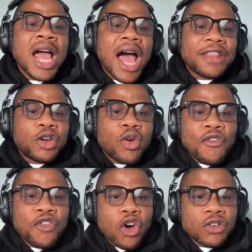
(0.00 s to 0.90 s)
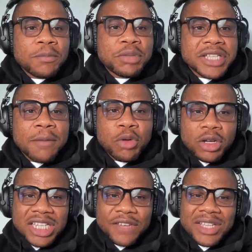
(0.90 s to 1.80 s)
And the goal for 100%
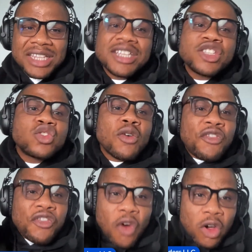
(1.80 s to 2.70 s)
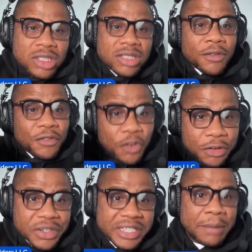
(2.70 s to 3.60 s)
board giving is to fund the
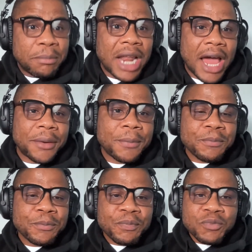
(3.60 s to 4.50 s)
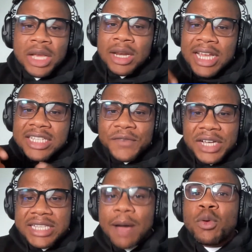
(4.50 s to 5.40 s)
fundraising plan. Let's say, for
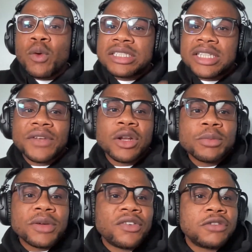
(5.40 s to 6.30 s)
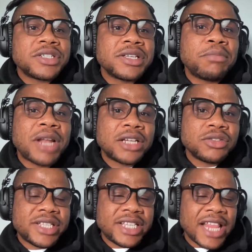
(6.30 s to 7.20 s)
example, when you develop the fundraising plan,
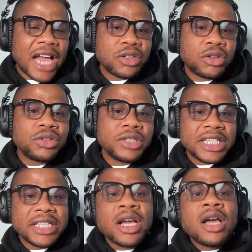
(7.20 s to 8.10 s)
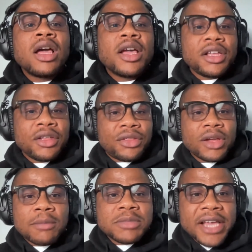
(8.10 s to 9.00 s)
you see that you're going to need is
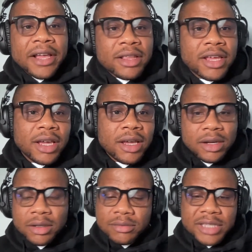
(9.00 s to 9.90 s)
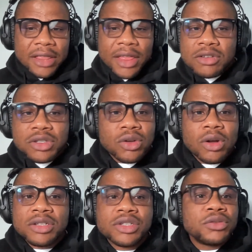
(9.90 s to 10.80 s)

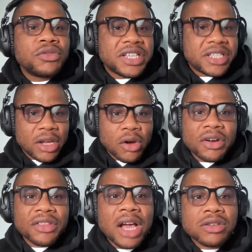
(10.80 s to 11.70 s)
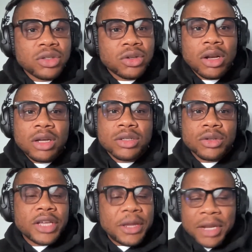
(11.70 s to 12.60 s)
$10,000 to raise $100,000
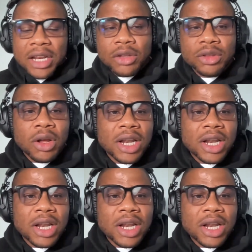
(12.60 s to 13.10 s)
or $1 million.